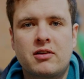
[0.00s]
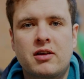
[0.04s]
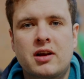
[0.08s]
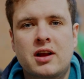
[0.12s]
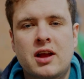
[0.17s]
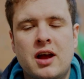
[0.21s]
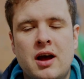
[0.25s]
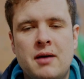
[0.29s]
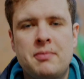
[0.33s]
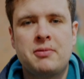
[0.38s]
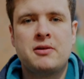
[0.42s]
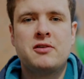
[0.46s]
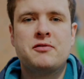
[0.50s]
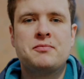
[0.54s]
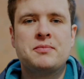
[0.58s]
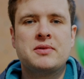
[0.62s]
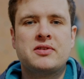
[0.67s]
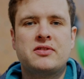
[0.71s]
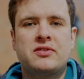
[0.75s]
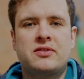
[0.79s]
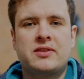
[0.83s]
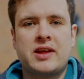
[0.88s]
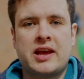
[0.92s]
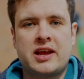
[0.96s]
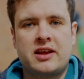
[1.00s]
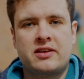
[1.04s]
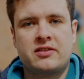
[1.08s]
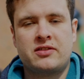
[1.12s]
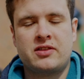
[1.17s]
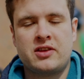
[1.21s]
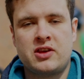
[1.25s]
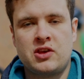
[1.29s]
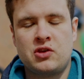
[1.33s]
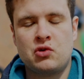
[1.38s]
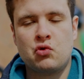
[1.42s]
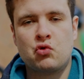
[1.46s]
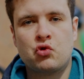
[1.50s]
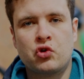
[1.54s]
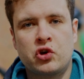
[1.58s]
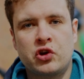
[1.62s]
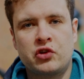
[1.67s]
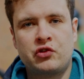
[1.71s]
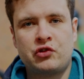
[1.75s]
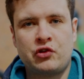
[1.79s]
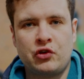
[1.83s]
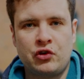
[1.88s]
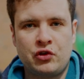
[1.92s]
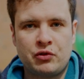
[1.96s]
a couple of mistakes that you're going
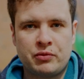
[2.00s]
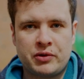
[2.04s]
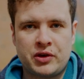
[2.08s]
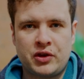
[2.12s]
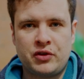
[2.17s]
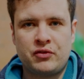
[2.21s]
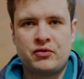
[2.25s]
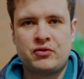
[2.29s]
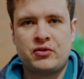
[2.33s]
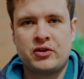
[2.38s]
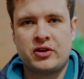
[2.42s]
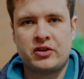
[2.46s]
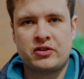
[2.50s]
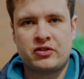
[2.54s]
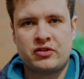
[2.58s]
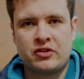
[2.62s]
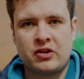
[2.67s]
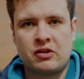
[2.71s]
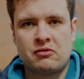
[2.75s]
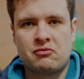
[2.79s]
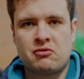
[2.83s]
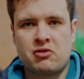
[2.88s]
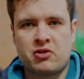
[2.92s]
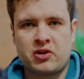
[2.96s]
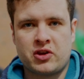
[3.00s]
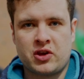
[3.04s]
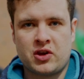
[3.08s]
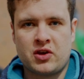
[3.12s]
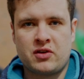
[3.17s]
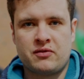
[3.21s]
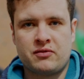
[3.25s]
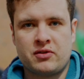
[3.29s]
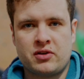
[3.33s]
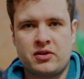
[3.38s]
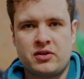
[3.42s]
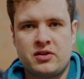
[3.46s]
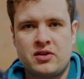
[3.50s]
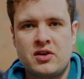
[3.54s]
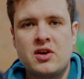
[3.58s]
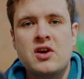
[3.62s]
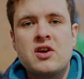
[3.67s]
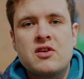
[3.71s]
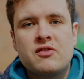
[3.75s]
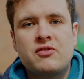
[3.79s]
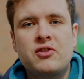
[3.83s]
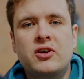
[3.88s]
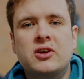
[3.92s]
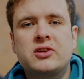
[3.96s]
to do when you first start rocking over.
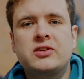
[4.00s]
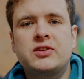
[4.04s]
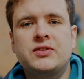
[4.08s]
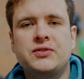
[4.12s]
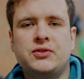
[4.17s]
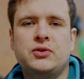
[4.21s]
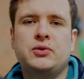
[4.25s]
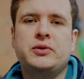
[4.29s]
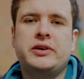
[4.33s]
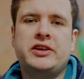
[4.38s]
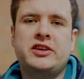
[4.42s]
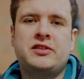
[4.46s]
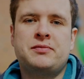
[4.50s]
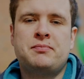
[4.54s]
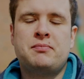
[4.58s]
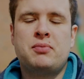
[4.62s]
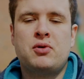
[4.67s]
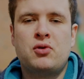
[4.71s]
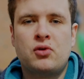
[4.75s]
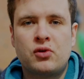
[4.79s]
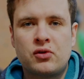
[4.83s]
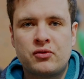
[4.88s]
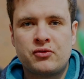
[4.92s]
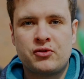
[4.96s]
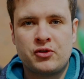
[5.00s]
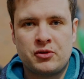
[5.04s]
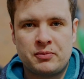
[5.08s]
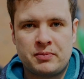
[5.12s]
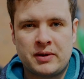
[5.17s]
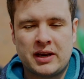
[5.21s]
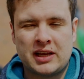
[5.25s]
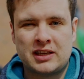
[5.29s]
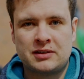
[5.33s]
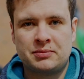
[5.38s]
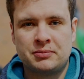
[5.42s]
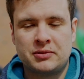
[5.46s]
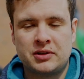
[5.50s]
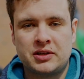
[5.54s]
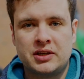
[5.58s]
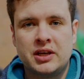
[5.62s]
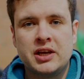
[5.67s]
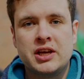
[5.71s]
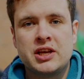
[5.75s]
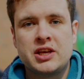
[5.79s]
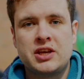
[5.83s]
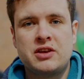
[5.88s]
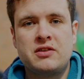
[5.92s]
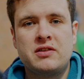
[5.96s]
First of all is poor foot placement.
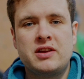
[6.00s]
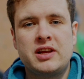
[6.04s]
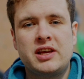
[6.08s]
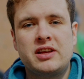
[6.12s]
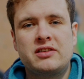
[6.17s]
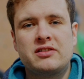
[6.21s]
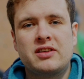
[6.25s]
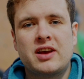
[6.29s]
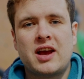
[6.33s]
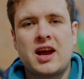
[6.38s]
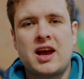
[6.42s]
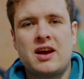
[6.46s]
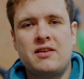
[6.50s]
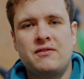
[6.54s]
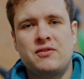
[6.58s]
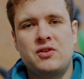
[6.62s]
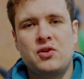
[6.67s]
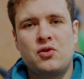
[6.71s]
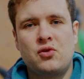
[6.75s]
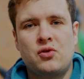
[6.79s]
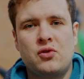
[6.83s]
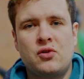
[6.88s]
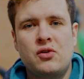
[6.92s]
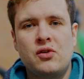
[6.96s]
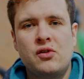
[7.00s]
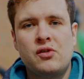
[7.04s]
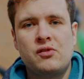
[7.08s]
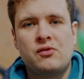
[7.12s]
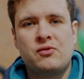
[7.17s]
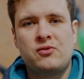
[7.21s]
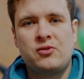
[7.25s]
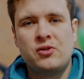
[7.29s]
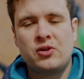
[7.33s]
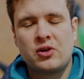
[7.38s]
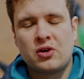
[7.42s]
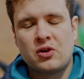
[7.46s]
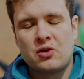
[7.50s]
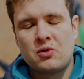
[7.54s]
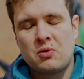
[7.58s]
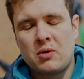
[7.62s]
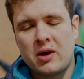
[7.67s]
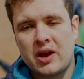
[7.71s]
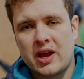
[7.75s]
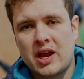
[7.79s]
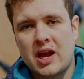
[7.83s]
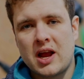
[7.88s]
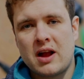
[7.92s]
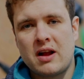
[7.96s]
You need to have your foot
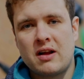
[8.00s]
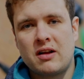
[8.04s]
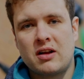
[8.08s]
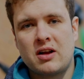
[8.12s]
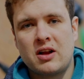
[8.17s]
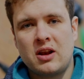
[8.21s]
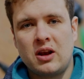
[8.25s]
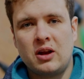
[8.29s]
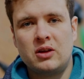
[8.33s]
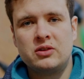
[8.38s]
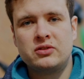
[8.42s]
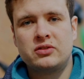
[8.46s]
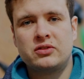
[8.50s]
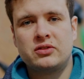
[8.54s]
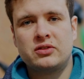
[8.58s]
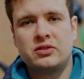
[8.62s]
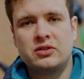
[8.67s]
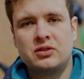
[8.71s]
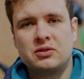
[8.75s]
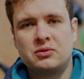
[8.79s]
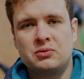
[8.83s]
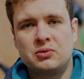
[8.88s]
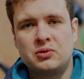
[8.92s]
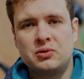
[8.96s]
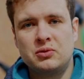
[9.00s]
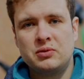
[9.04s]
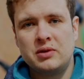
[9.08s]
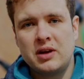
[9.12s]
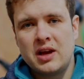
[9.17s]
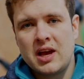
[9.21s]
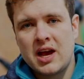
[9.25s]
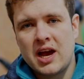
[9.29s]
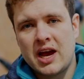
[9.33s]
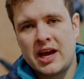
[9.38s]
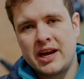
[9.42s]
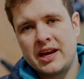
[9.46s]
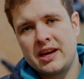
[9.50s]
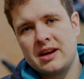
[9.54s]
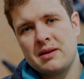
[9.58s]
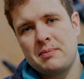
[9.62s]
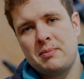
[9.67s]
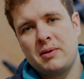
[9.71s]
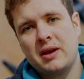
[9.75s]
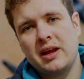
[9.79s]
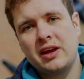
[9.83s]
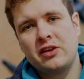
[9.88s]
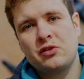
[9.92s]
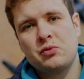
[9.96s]
quite close to the wall and in a
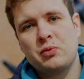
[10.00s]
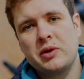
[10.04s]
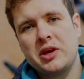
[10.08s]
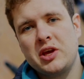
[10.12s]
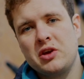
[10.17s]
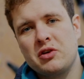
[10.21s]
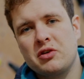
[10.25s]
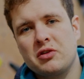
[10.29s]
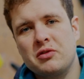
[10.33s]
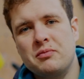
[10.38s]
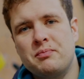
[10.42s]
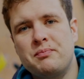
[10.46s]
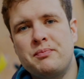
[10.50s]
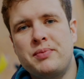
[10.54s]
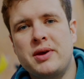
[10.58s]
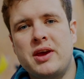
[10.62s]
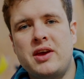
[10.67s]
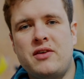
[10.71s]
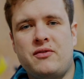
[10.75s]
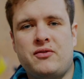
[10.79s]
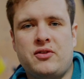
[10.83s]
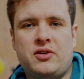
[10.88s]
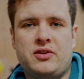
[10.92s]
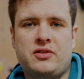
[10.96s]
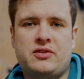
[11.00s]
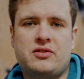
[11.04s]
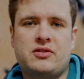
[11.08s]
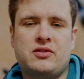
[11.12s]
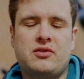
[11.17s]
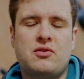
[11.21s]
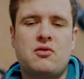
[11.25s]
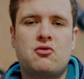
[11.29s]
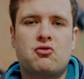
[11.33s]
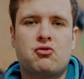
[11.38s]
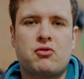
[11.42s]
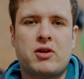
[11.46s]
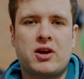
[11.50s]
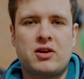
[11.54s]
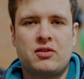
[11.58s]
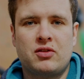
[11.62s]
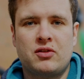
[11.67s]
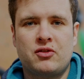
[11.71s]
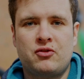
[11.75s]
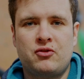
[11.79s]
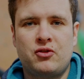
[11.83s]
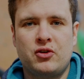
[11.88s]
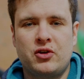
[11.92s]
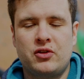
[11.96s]
place where you can pivot around
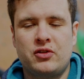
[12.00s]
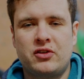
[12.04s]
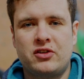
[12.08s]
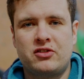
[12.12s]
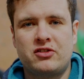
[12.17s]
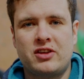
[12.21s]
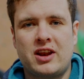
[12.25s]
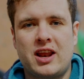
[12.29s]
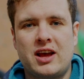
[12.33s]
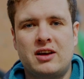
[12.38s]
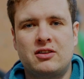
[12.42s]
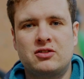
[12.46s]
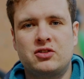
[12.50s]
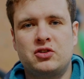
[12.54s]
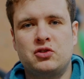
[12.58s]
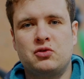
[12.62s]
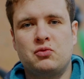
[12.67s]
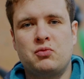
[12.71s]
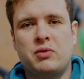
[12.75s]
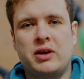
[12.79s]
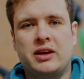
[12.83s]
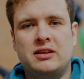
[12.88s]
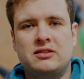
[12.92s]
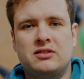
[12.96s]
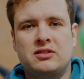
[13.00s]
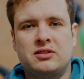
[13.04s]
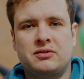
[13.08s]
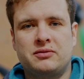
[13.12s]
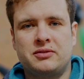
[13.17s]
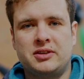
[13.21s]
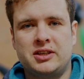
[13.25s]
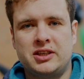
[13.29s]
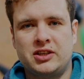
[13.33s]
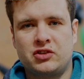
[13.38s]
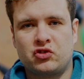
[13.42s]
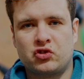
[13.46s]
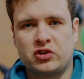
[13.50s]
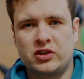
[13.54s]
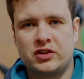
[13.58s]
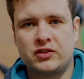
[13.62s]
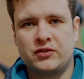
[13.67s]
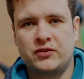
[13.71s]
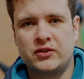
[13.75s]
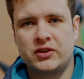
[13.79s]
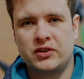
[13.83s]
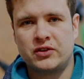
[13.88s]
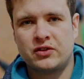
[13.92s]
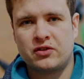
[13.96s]
the foot. This allows your weight to really
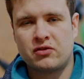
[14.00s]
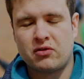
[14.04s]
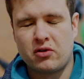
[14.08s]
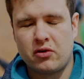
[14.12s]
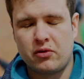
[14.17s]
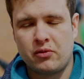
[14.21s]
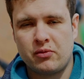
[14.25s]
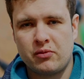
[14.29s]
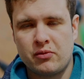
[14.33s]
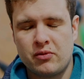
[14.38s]
transfer through.